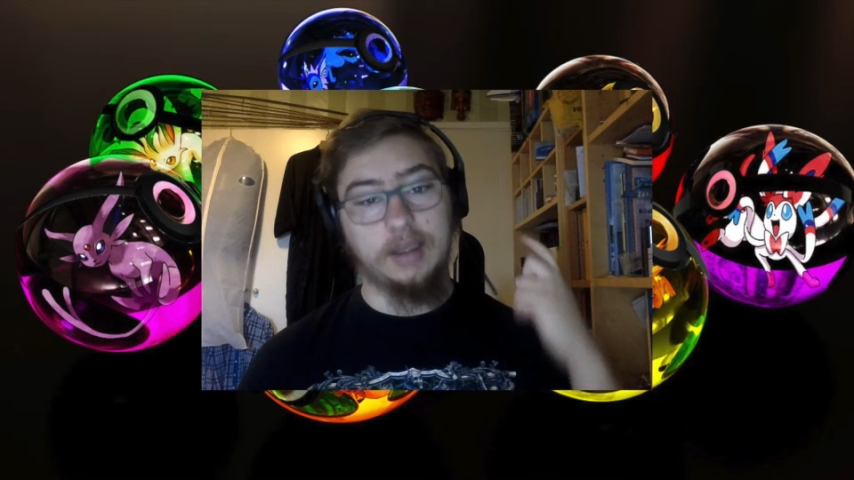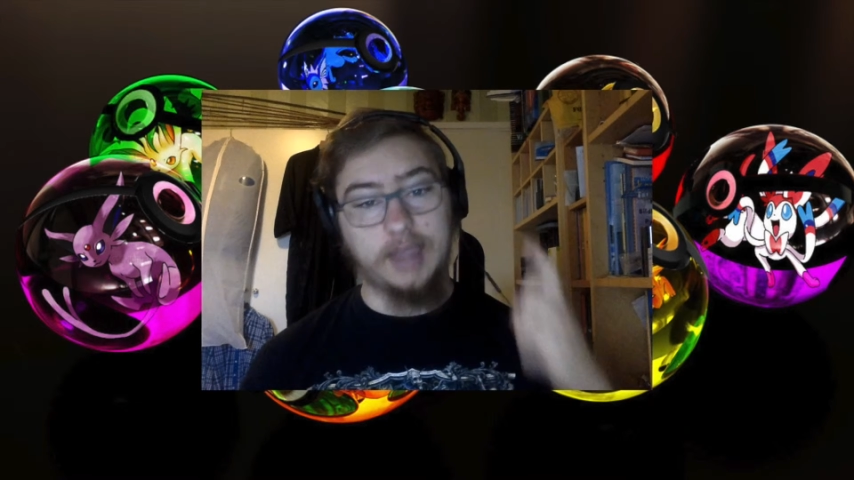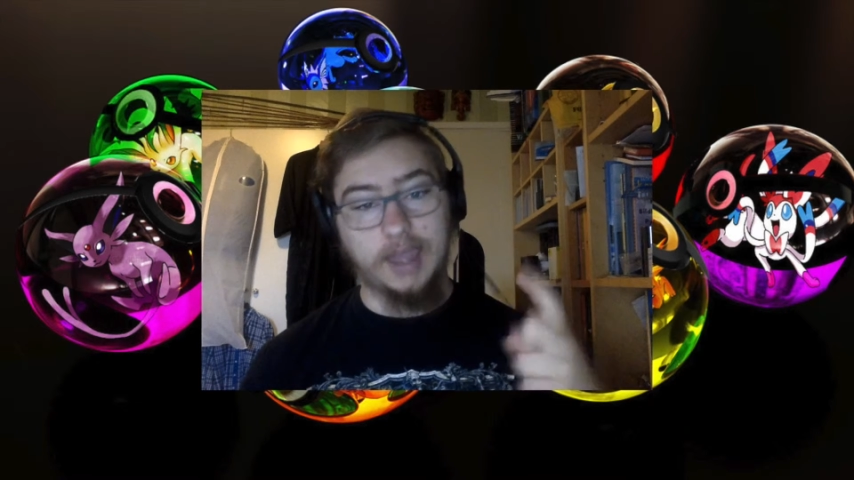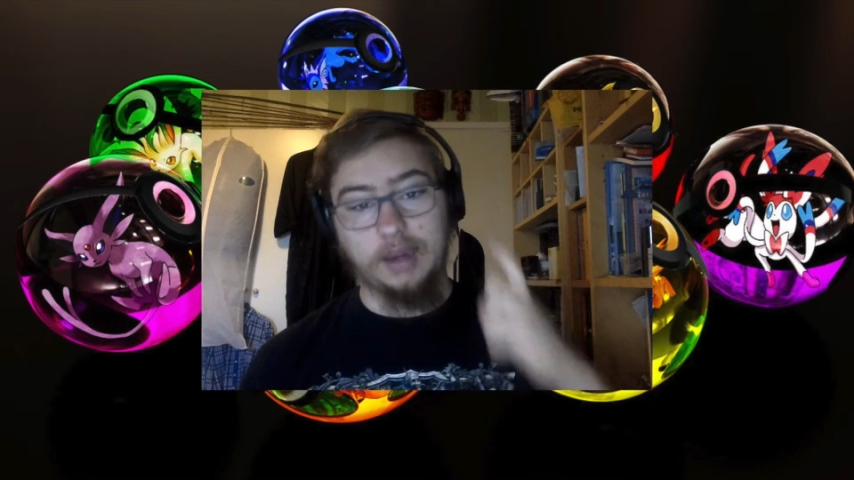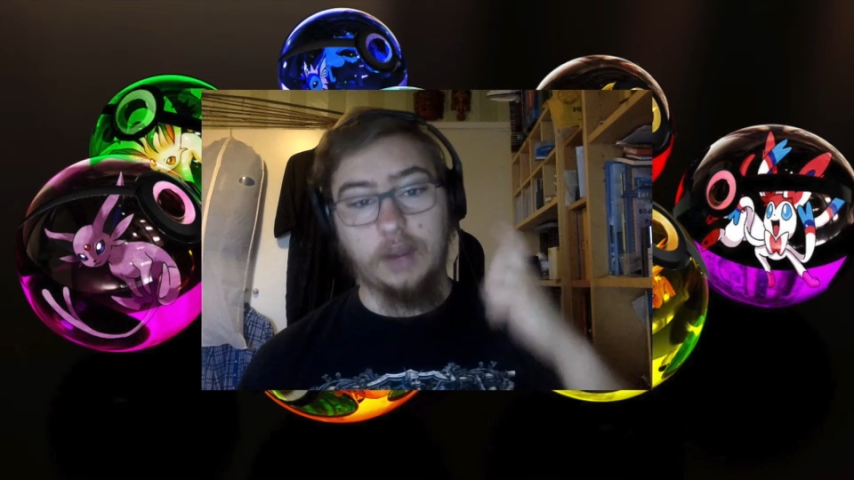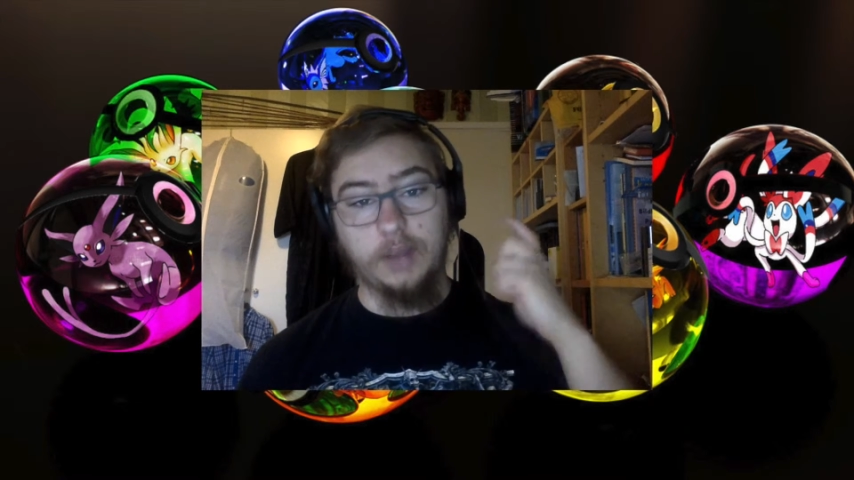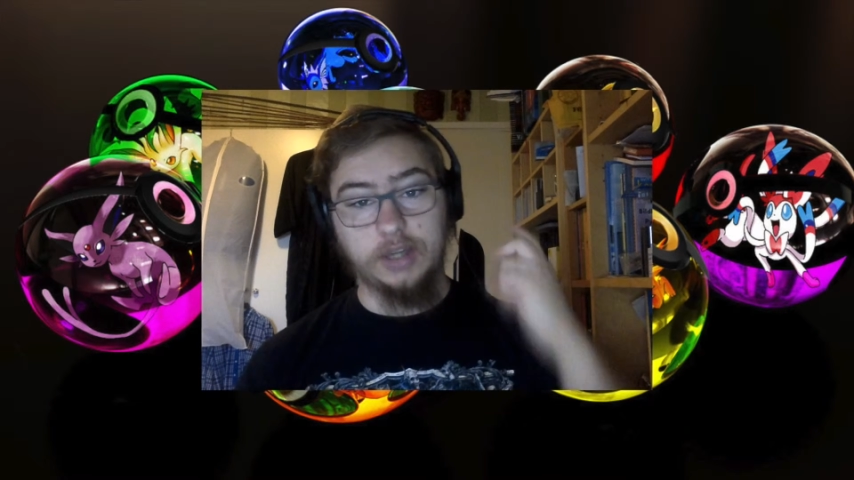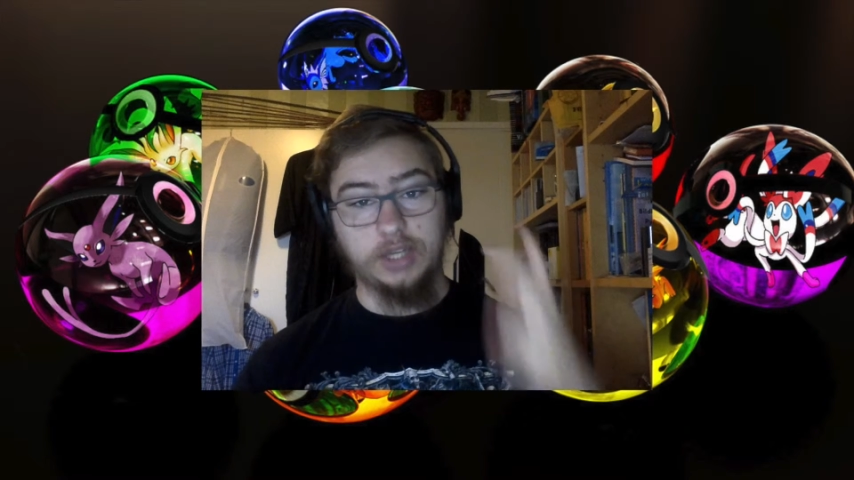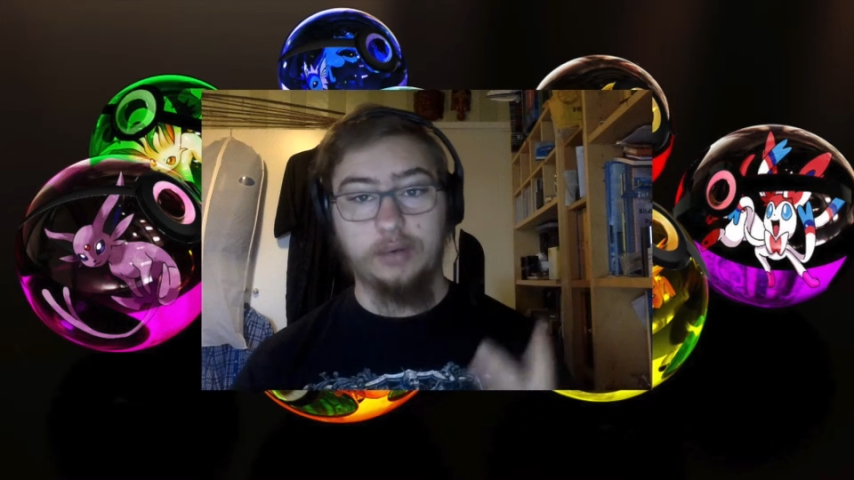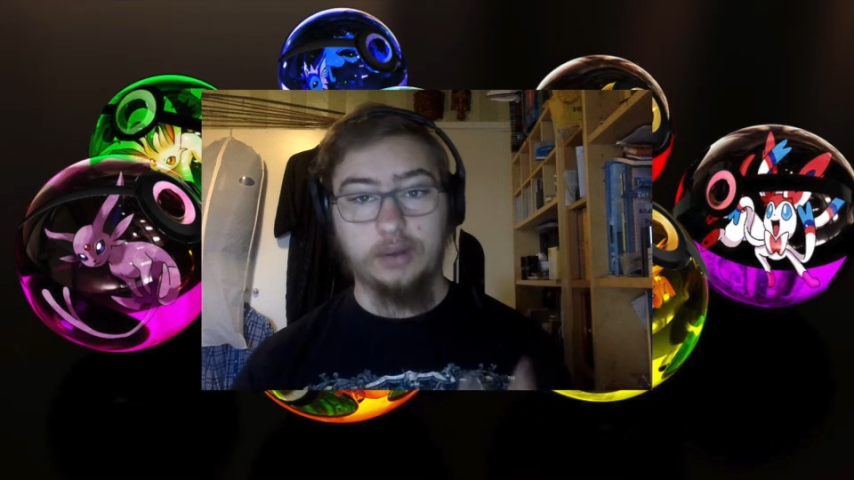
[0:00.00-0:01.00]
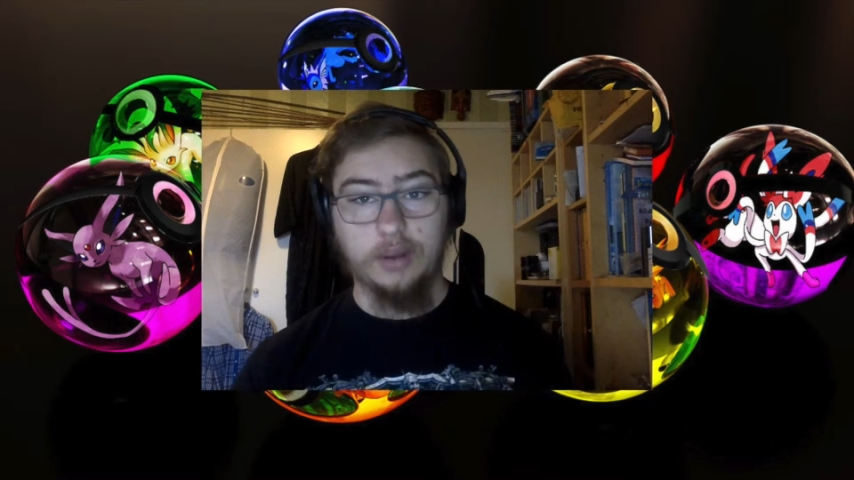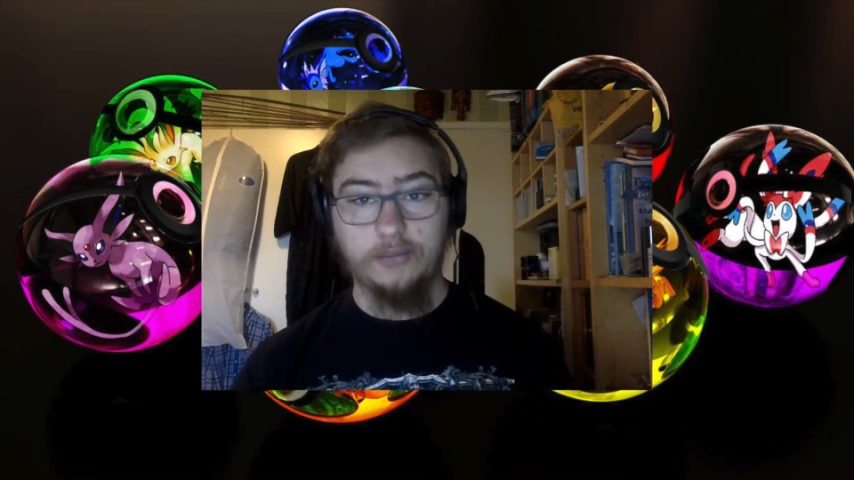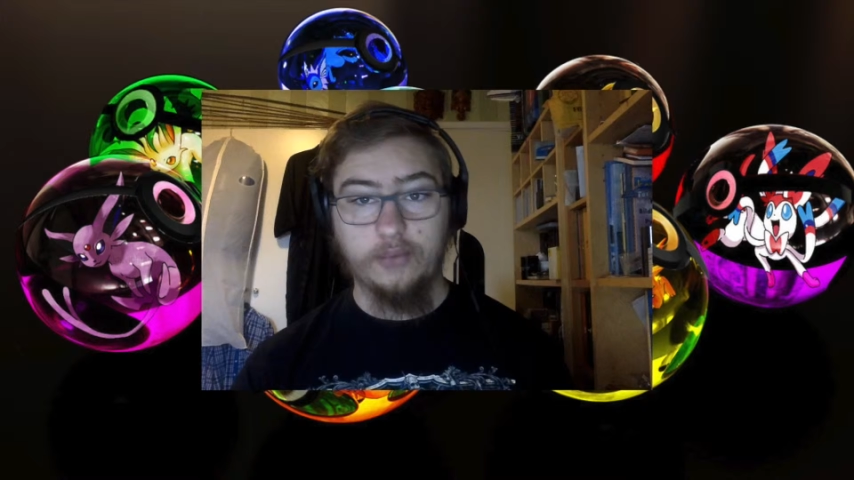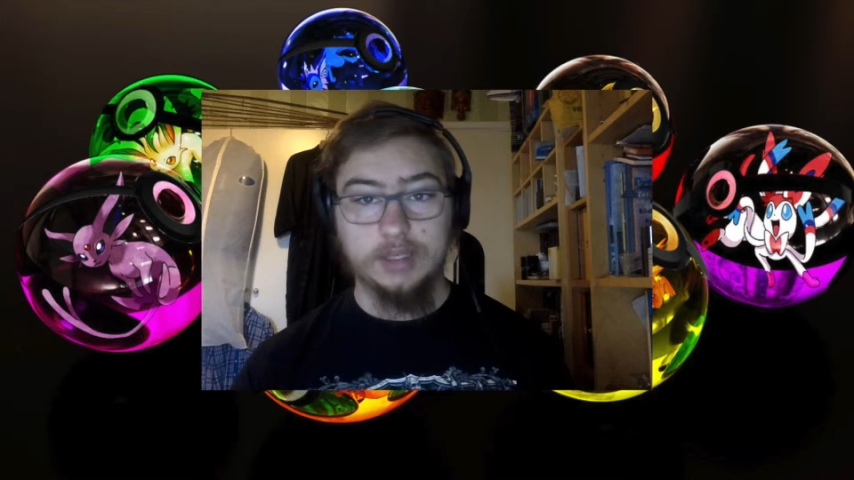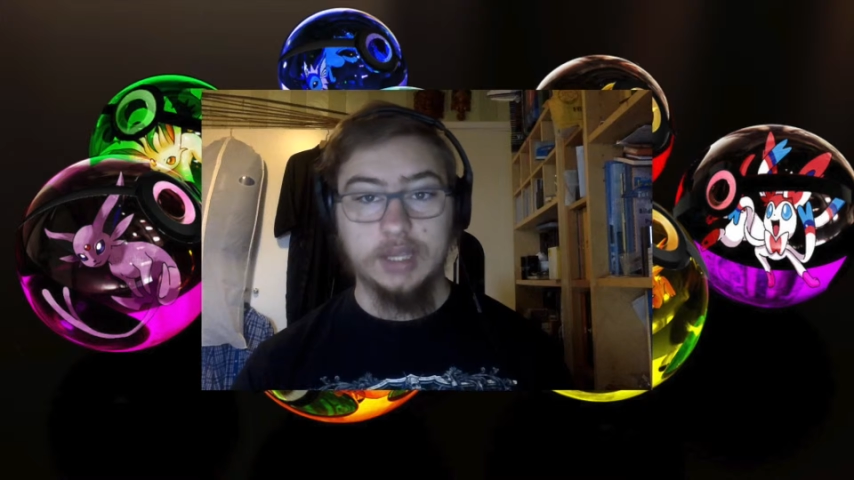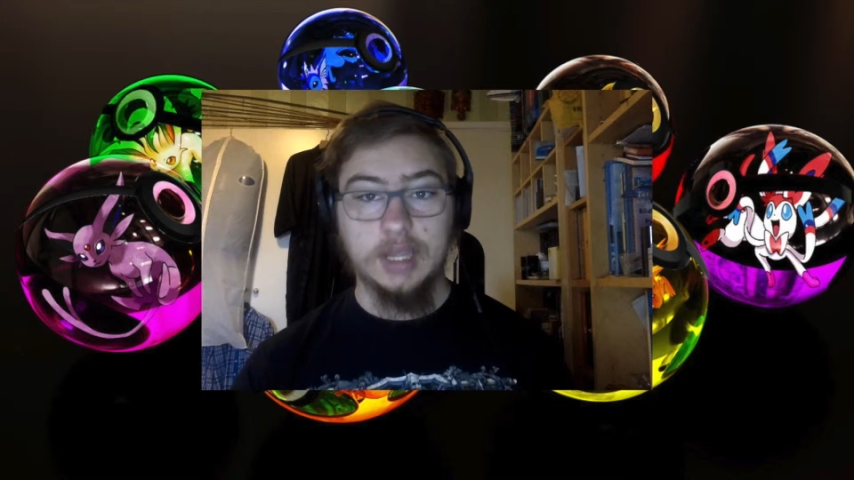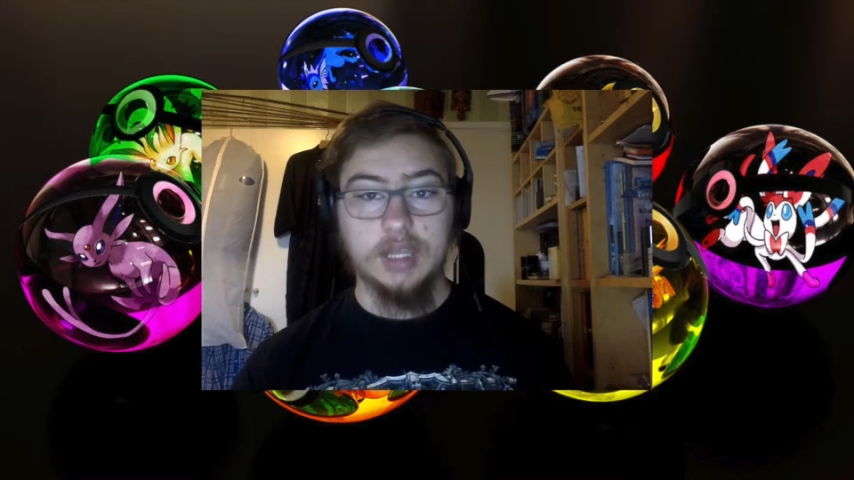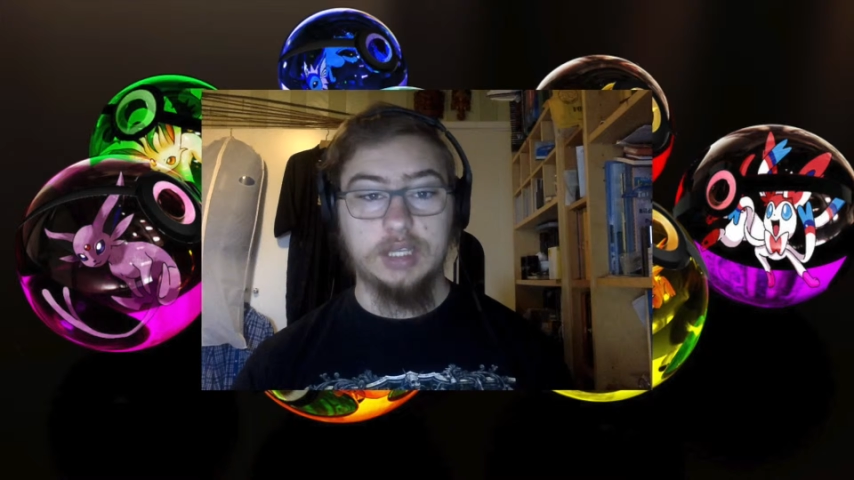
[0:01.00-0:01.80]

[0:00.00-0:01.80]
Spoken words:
Kanto and Johto conference,